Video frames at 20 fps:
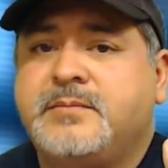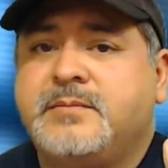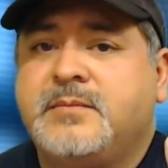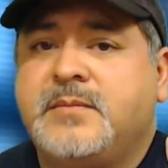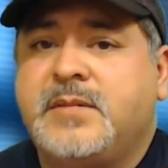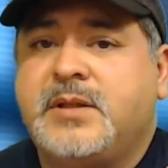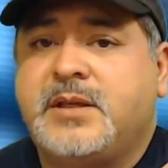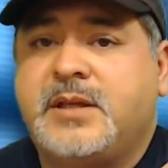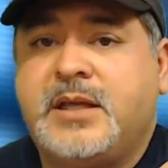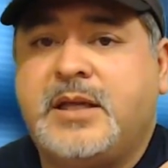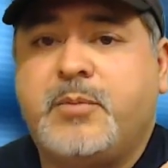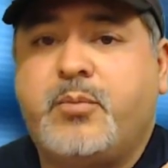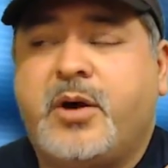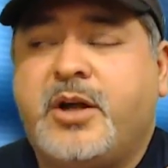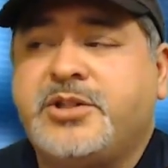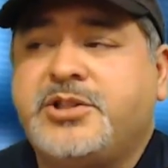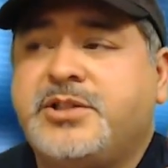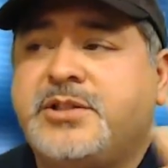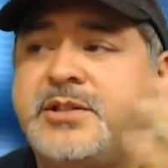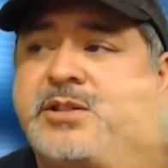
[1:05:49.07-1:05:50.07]
keep
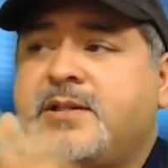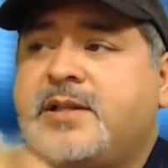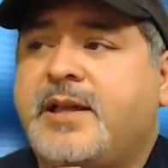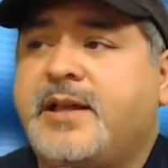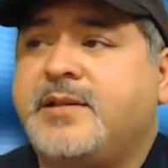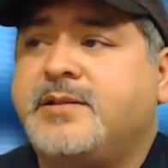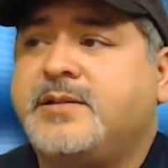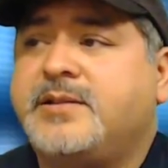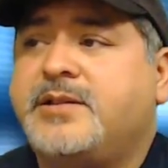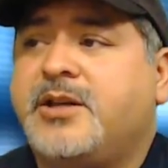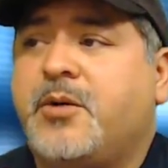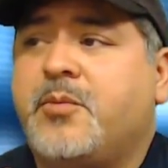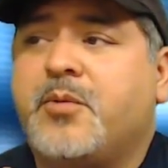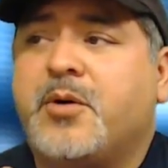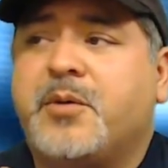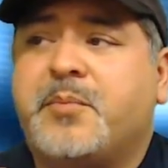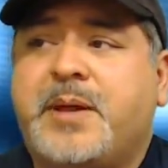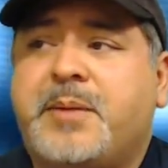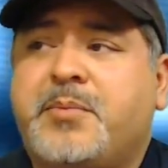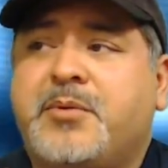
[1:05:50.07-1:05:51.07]
watching and tell more
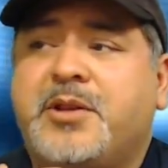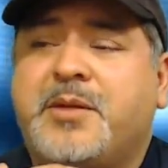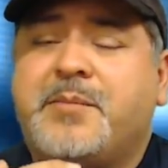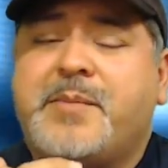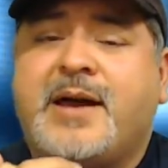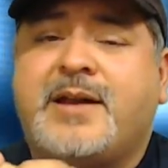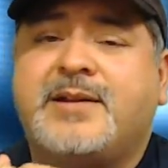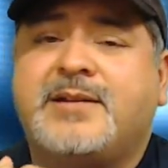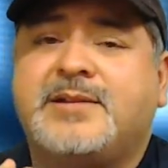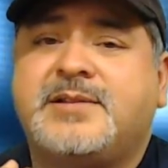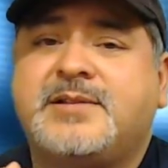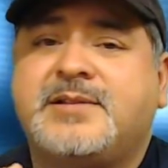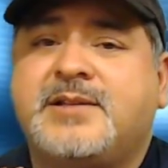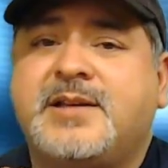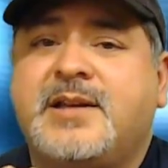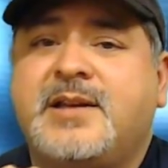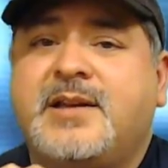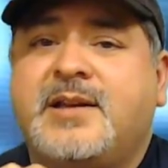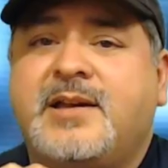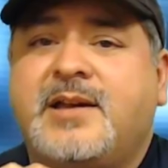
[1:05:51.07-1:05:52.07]
people about us.
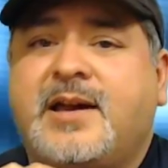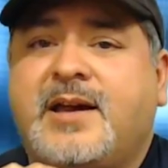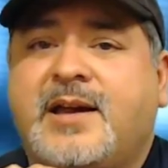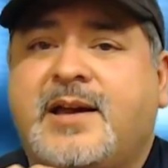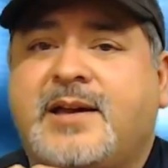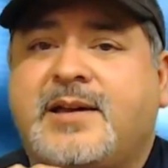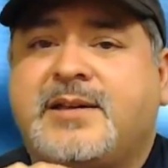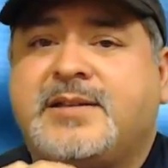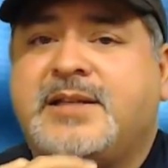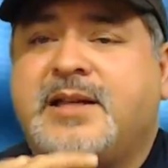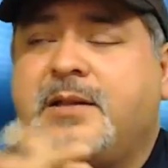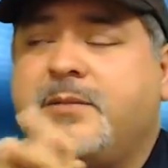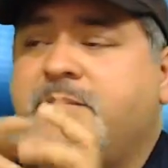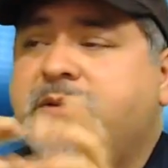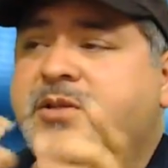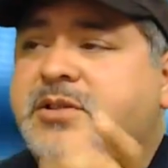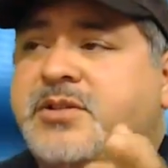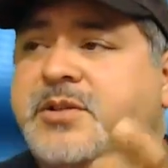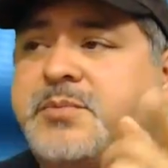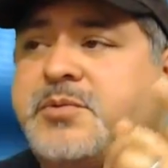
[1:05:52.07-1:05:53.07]
Tell them to
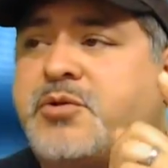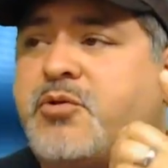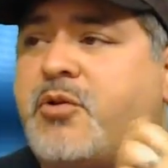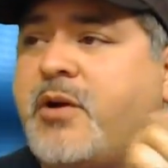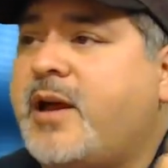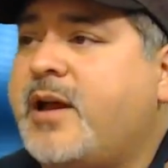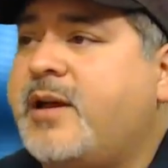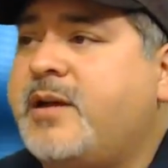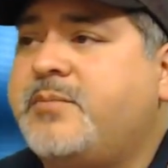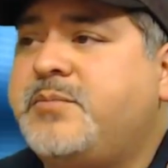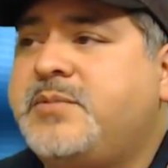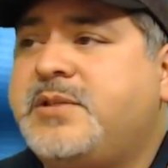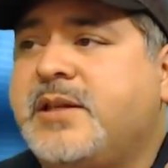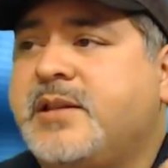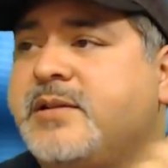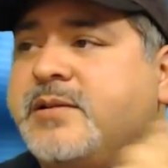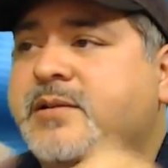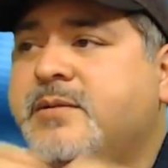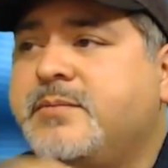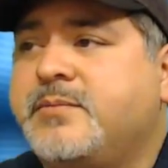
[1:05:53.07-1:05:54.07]
subscribe. Tell
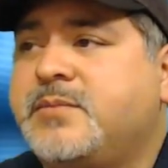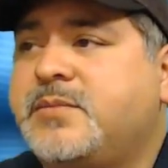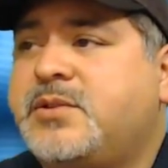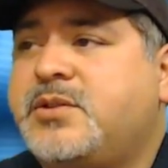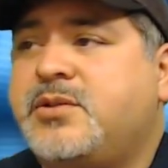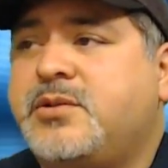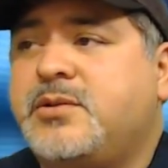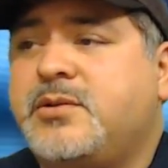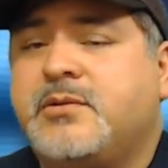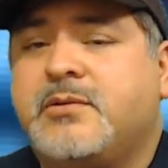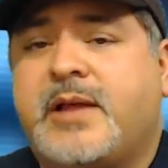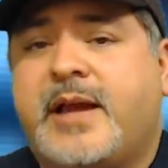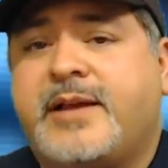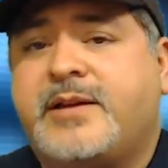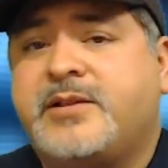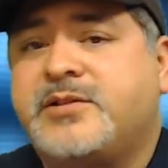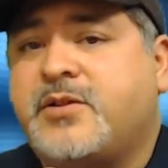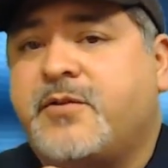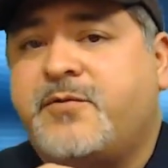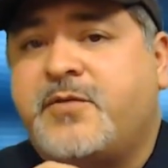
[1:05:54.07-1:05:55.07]
them to like us on
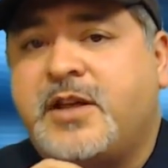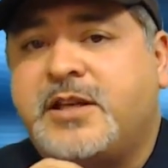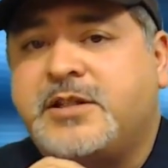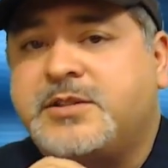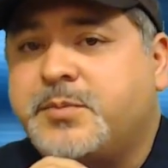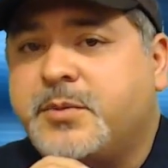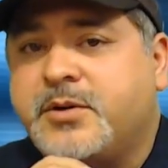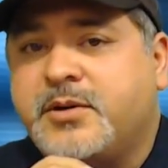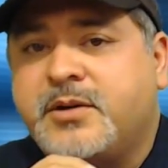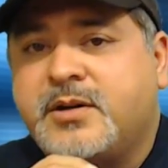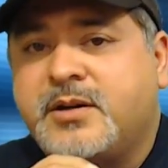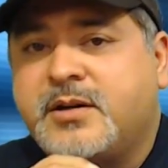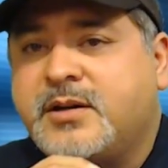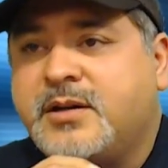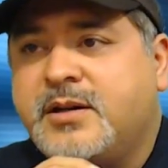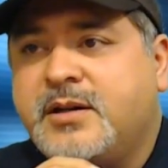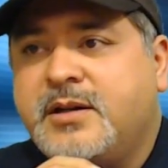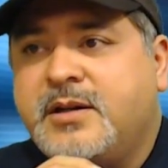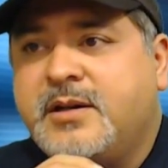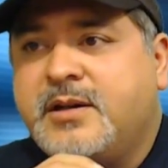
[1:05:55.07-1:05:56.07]
Facebook.
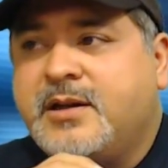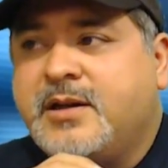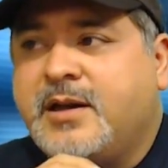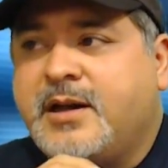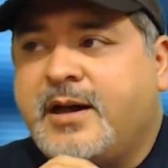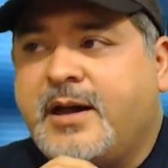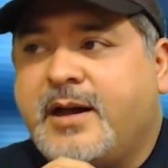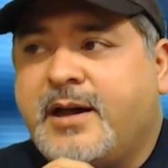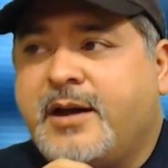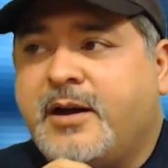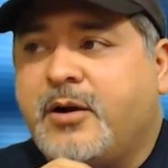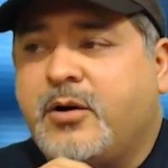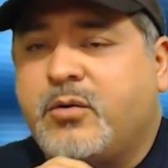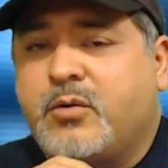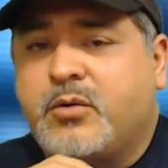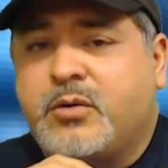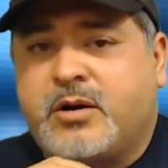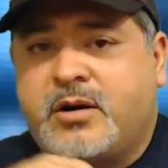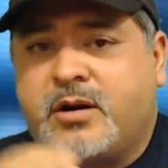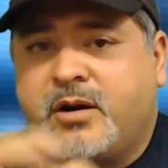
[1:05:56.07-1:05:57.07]
We're
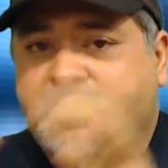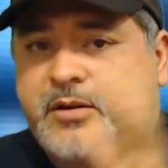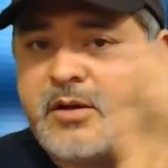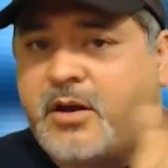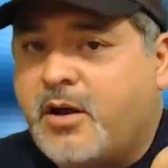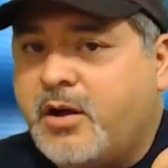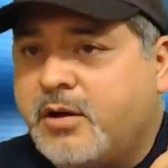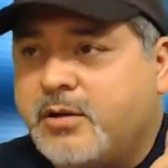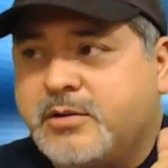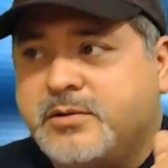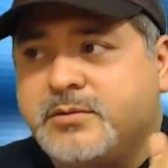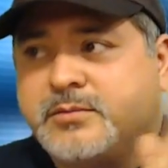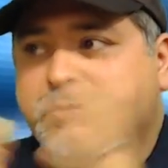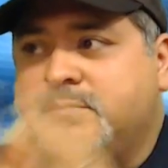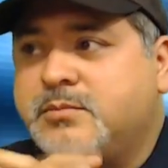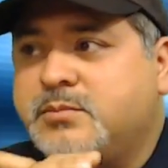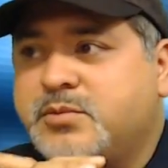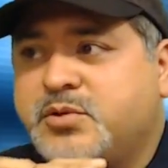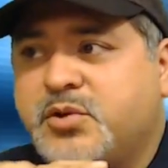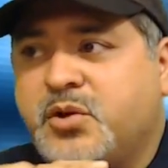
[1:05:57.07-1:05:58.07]
on all
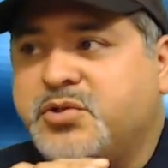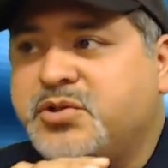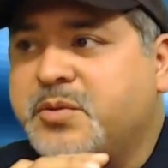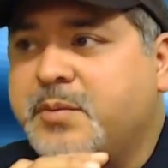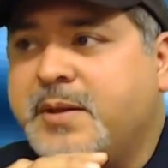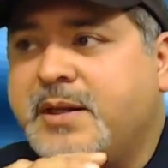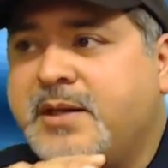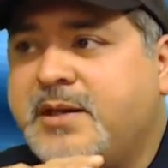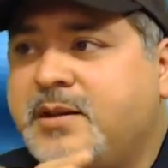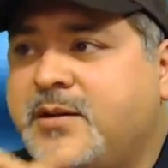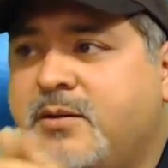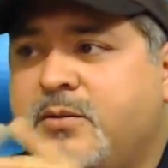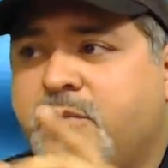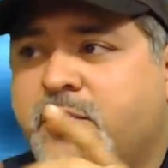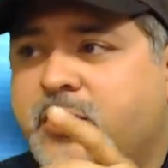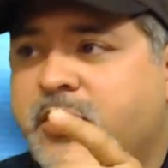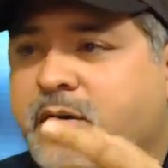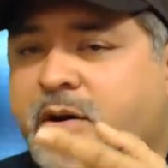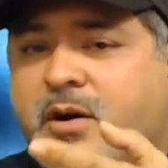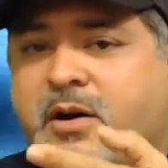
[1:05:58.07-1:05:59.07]
social media. We're
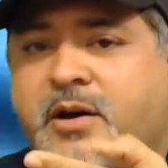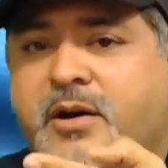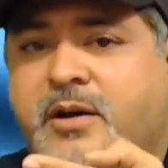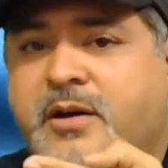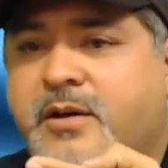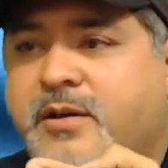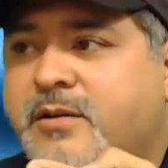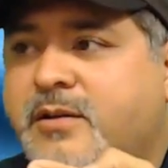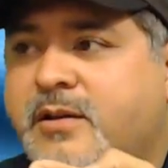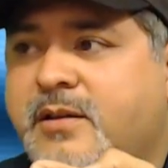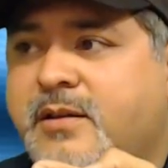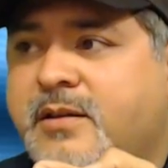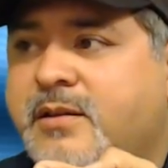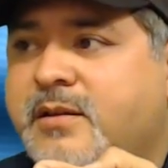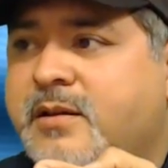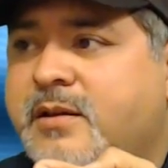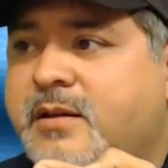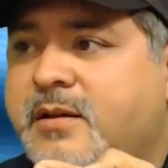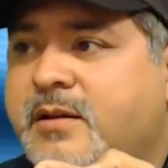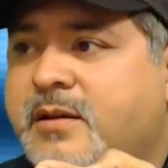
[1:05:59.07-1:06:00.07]
on
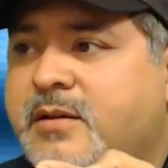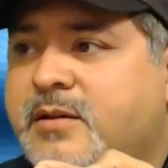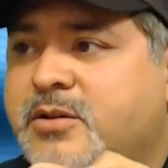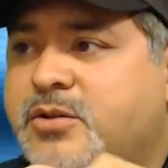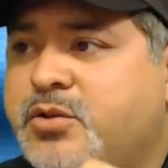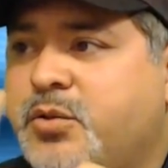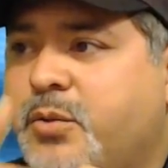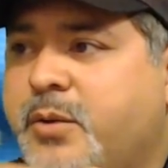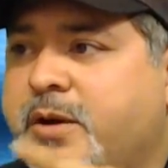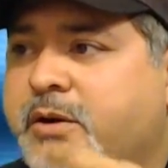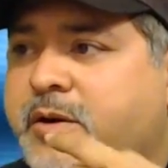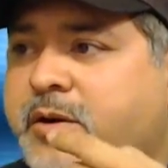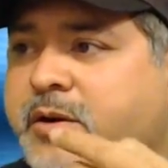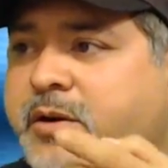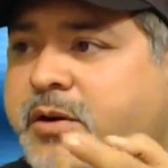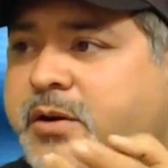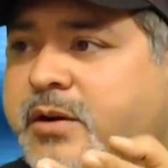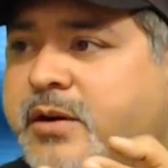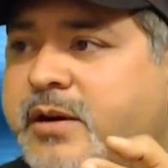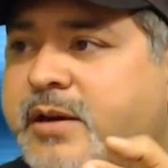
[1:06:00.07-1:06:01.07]

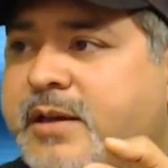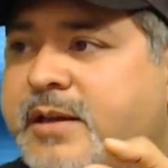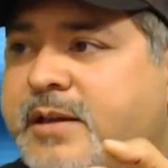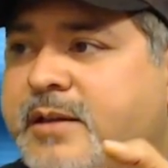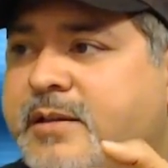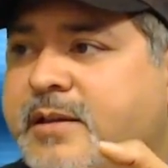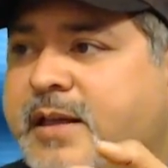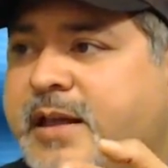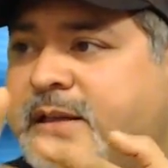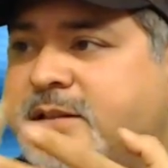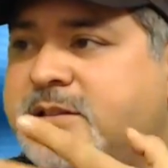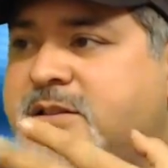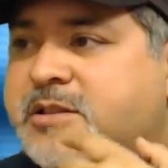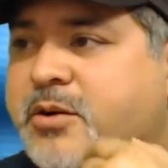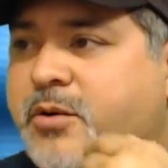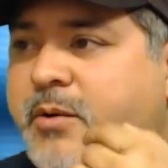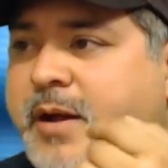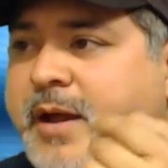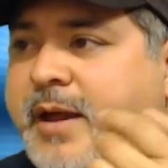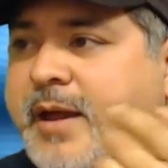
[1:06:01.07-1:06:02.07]
Twitter and
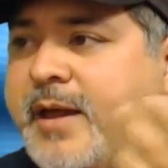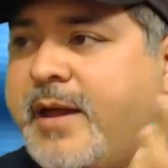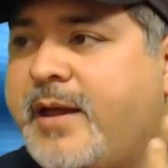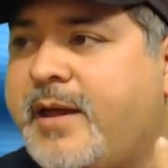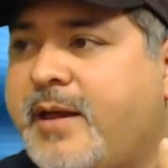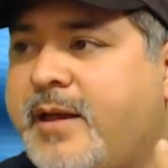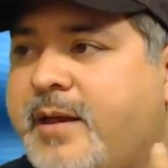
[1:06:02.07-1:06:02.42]
Instagram